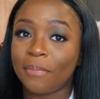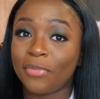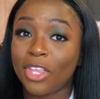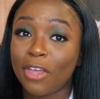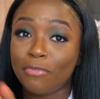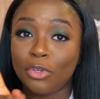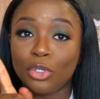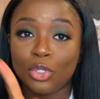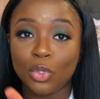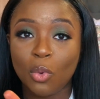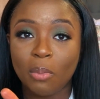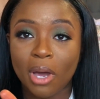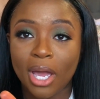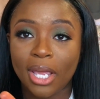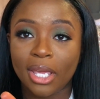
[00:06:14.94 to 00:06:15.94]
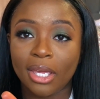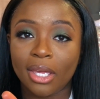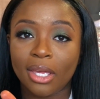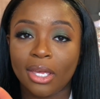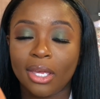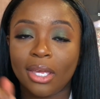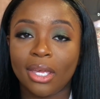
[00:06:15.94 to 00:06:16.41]
if you do buy
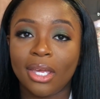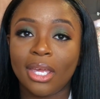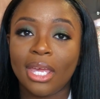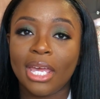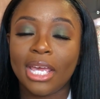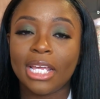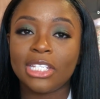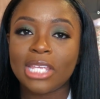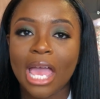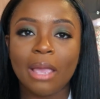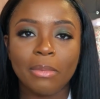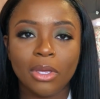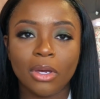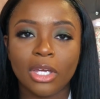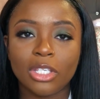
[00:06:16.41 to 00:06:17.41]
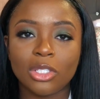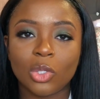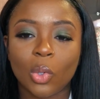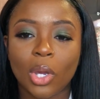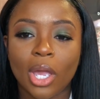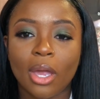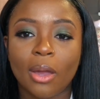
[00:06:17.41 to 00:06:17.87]
it, tag me on
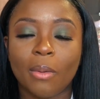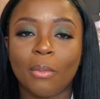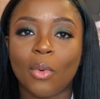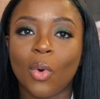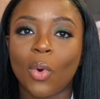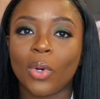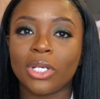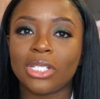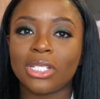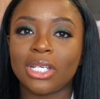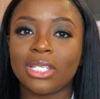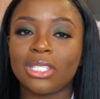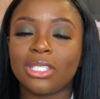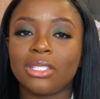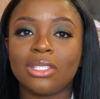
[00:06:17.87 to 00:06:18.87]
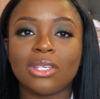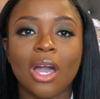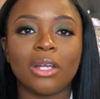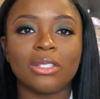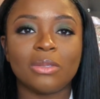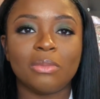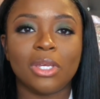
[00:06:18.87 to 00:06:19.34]
Instagram, or just
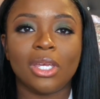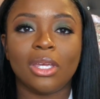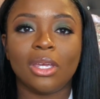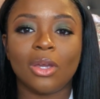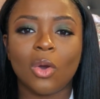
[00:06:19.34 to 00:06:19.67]
talk to me,